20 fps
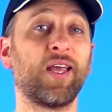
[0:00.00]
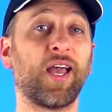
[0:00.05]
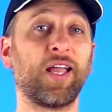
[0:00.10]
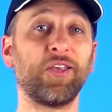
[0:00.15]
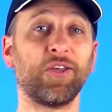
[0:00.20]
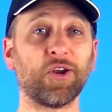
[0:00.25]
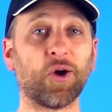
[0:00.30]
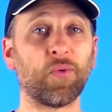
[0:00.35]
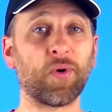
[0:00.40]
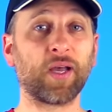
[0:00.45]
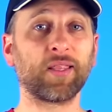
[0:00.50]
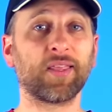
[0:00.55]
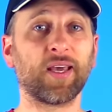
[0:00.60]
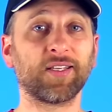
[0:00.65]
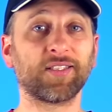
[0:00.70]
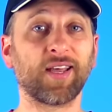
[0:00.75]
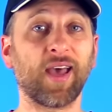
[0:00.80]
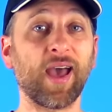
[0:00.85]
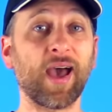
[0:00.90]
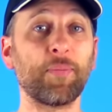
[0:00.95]
And you don't want
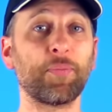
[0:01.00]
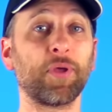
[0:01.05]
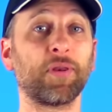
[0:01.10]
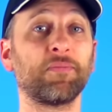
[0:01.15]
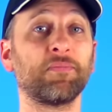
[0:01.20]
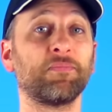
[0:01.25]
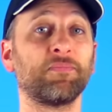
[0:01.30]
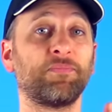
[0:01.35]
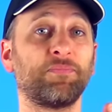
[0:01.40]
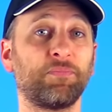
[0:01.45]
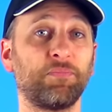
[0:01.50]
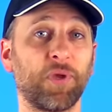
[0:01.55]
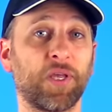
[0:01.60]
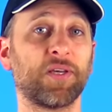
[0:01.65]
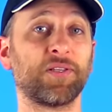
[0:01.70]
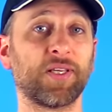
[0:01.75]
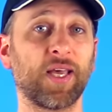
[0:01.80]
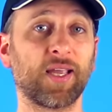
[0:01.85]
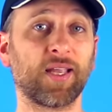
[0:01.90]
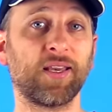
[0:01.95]
that to happen
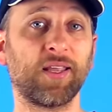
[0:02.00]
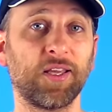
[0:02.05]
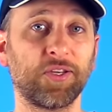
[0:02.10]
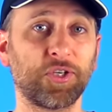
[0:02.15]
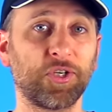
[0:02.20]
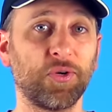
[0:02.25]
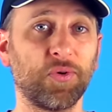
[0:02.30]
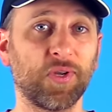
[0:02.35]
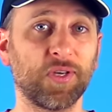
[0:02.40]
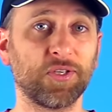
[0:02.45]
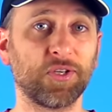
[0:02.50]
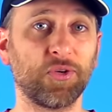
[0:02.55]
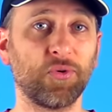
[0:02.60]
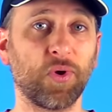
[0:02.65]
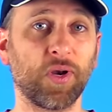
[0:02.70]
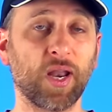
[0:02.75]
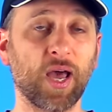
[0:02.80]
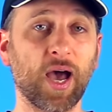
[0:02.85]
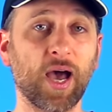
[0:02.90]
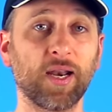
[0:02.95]
because that can get you into
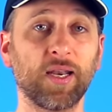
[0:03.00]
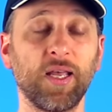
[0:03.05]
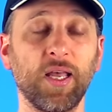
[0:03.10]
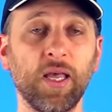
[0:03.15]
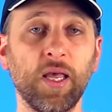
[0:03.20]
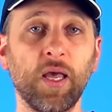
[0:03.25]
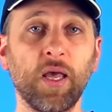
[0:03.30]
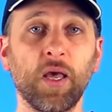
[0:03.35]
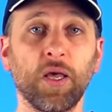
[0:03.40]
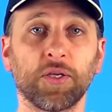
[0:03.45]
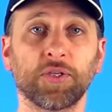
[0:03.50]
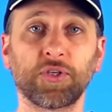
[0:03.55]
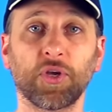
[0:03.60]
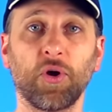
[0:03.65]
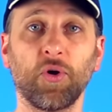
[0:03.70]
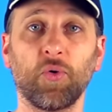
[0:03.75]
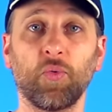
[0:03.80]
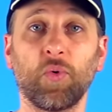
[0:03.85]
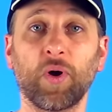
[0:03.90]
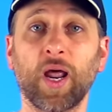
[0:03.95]
a knot.
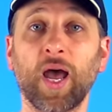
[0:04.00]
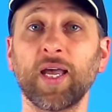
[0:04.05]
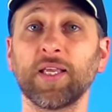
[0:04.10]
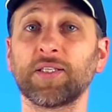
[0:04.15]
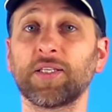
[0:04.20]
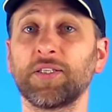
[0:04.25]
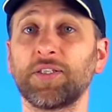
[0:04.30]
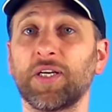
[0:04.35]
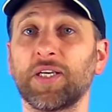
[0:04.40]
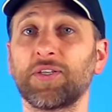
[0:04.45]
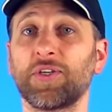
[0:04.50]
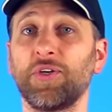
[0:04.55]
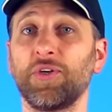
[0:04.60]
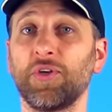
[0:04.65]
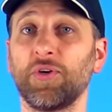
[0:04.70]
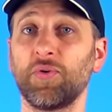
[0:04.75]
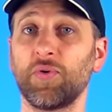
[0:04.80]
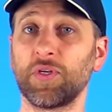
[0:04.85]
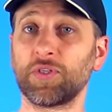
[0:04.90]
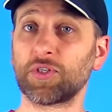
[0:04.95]
So what I suggest you
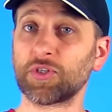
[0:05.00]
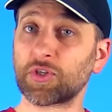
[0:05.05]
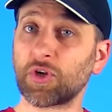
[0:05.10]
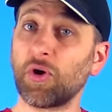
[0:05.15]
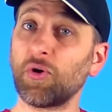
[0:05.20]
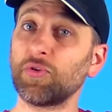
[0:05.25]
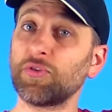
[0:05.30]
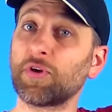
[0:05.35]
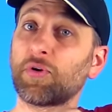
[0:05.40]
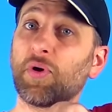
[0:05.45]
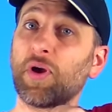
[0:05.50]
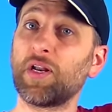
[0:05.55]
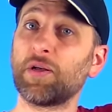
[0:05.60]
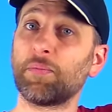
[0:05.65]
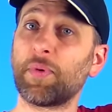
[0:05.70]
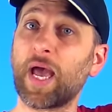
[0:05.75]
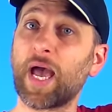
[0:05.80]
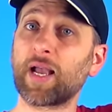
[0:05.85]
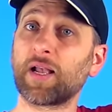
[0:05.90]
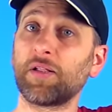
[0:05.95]
do is just hold the cradle
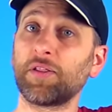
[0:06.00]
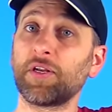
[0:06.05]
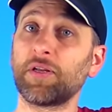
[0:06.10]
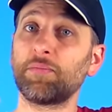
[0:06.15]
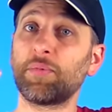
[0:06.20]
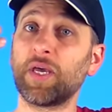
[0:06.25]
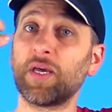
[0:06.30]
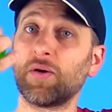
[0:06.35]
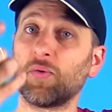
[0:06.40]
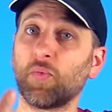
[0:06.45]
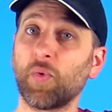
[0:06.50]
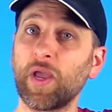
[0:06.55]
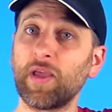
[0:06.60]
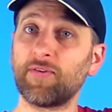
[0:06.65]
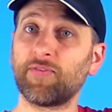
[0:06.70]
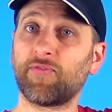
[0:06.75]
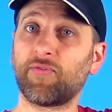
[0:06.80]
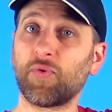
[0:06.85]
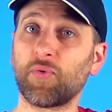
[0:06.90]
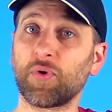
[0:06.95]
back a little bit,
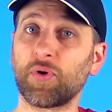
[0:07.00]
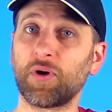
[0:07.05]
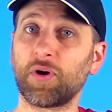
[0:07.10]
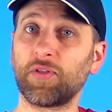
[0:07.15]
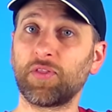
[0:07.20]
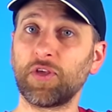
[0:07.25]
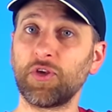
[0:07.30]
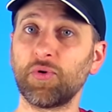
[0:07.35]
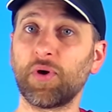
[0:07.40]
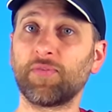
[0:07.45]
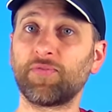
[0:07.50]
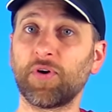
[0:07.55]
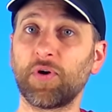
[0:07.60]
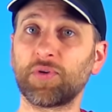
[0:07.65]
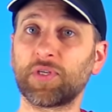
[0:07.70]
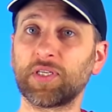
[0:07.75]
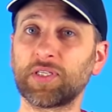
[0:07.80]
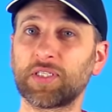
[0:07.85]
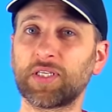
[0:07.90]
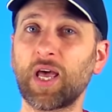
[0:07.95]
wait for the UFO
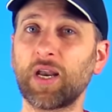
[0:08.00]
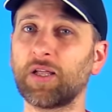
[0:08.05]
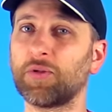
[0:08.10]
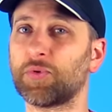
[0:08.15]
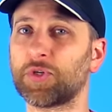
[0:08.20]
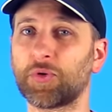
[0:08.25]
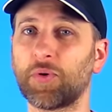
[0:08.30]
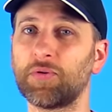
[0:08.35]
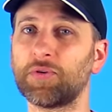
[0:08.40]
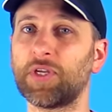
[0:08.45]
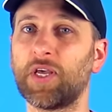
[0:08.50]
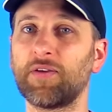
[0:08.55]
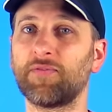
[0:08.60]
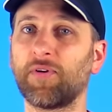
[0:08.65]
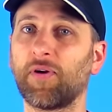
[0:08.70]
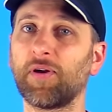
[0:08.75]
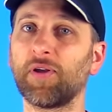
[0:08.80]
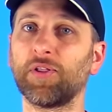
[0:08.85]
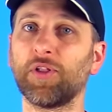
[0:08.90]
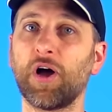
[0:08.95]
to settle, which won't take
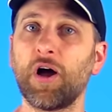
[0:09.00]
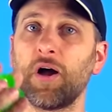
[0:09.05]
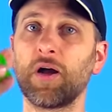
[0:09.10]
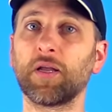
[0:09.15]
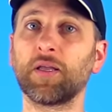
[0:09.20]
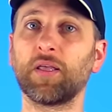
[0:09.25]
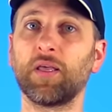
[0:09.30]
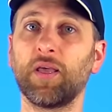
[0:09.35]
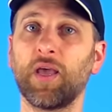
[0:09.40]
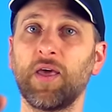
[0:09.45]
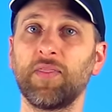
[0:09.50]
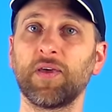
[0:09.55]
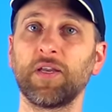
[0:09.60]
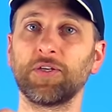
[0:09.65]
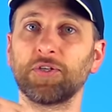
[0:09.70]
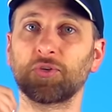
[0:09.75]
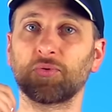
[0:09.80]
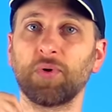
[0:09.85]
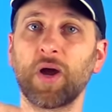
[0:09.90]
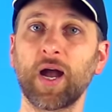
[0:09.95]
very long, and then
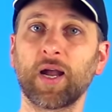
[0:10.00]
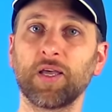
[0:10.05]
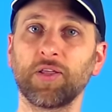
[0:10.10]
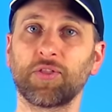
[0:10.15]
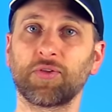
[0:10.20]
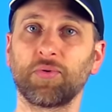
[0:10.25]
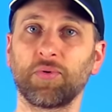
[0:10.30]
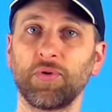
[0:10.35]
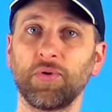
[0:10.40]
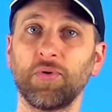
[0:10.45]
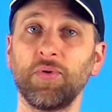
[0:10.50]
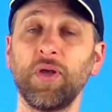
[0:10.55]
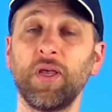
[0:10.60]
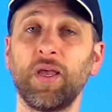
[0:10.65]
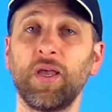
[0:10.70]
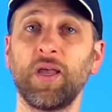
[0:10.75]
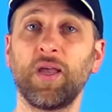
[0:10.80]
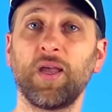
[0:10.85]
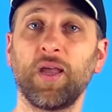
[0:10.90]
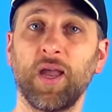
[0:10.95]
just rock it through
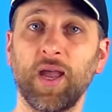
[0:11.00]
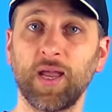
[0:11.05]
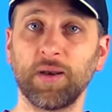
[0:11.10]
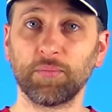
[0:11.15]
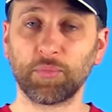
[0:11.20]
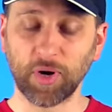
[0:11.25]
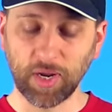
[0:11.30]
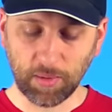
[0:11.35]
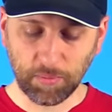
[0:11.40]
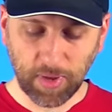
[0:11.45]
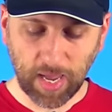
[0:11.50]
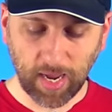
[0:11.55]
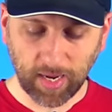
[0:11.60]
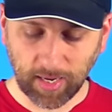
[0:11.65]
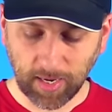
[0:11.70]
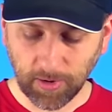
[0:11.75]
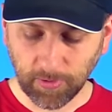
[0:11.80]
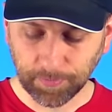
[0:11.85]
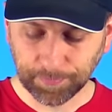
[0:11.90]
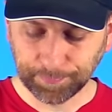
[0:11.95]
and bring it back
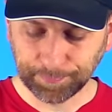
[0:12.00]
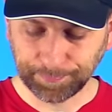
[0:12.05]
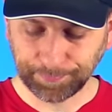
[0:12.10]
out.